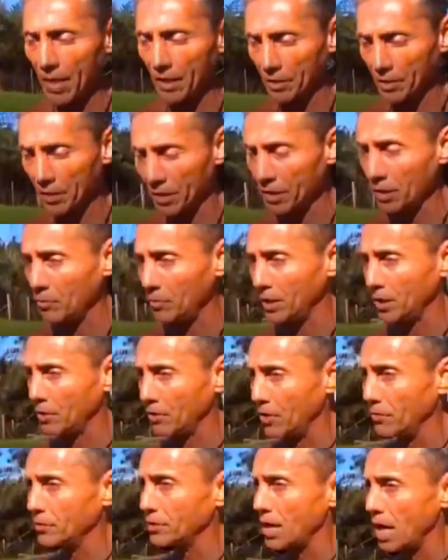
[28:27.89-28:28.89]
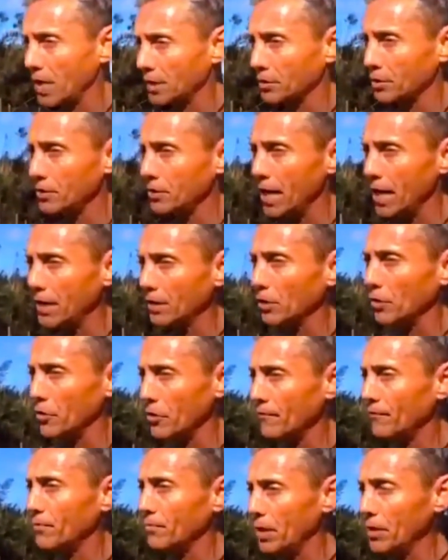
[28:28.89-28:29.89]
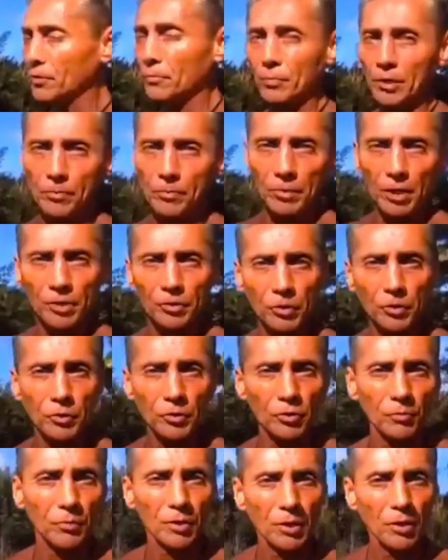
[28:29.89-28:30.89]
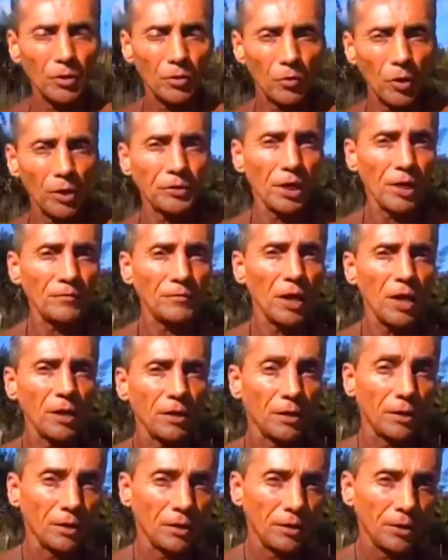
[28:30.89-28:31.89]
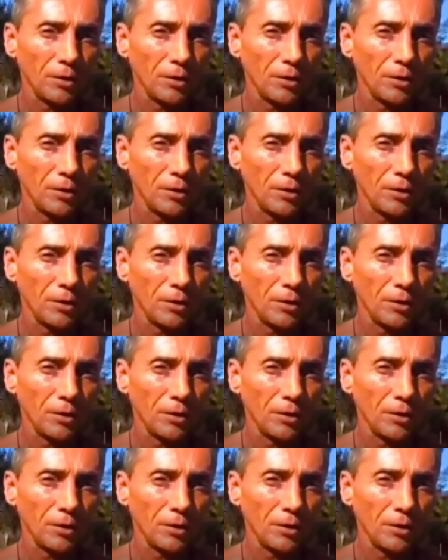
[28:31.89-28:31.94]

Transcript: And you need to be your own doctor and learn from other people on YouTube what they've done